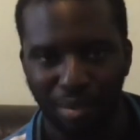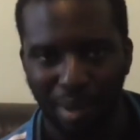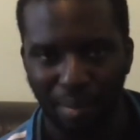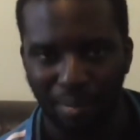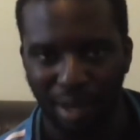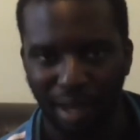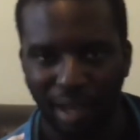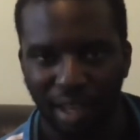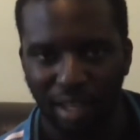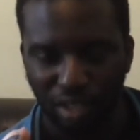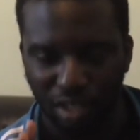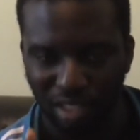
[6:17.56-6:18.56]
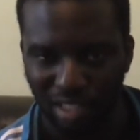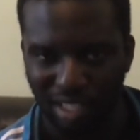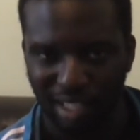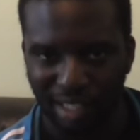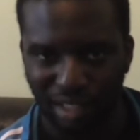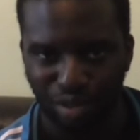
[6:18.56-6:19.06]
And remember,
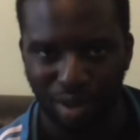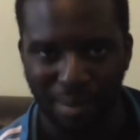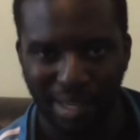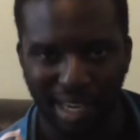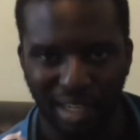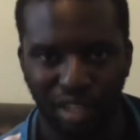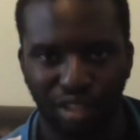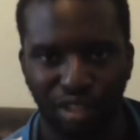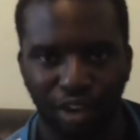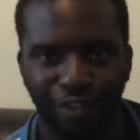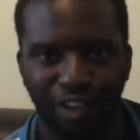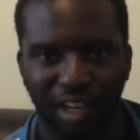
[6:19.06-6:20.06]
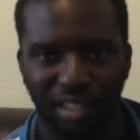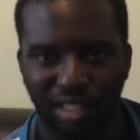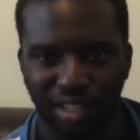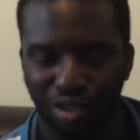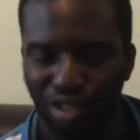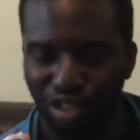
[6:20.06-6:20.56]
because it's Ramadan and you're
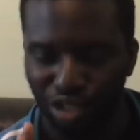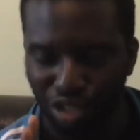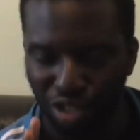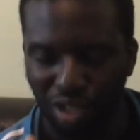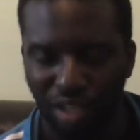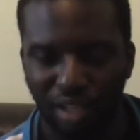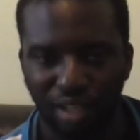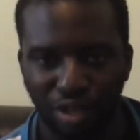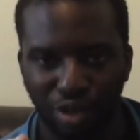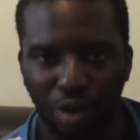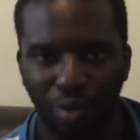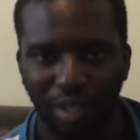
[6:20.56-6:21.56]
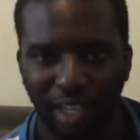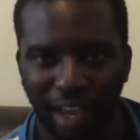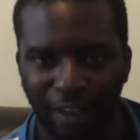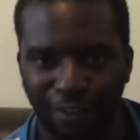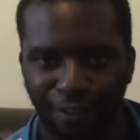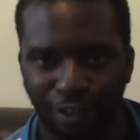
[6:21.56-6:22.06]
fasting, you should you only
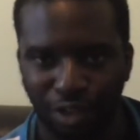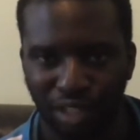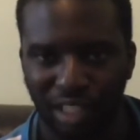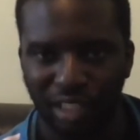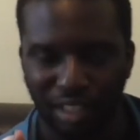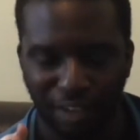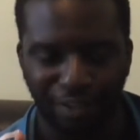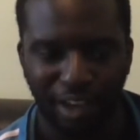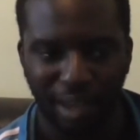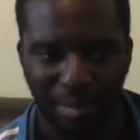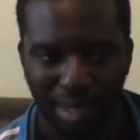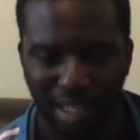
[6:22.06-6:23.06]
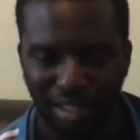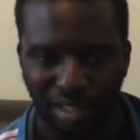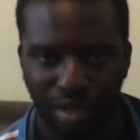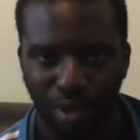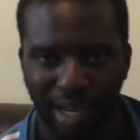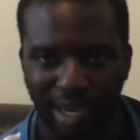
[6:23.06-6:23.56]
have 40 to 30 minutes
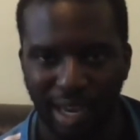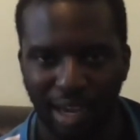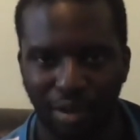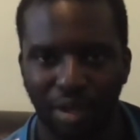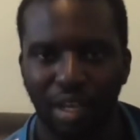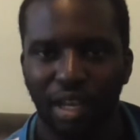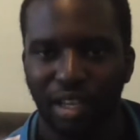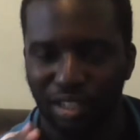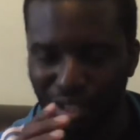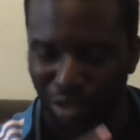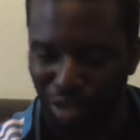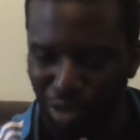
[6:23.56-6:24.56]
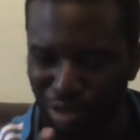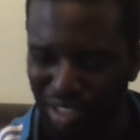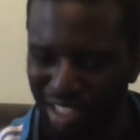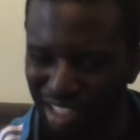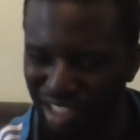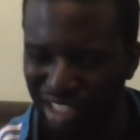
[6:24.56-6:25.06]
to work out. So
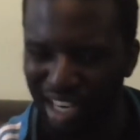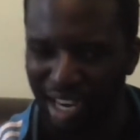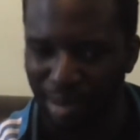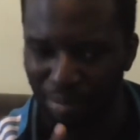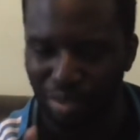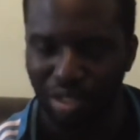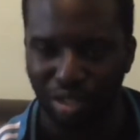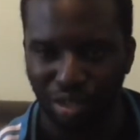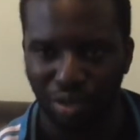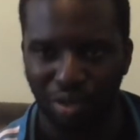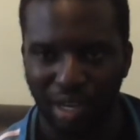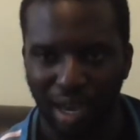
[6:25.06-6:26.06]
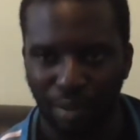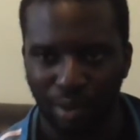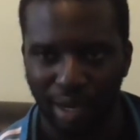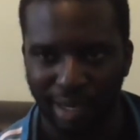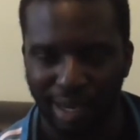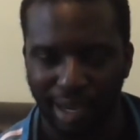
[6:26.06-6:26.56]
use each time to do that
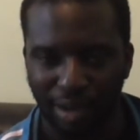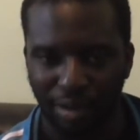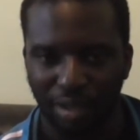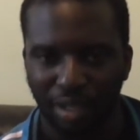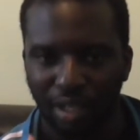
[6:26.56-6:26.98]
workout.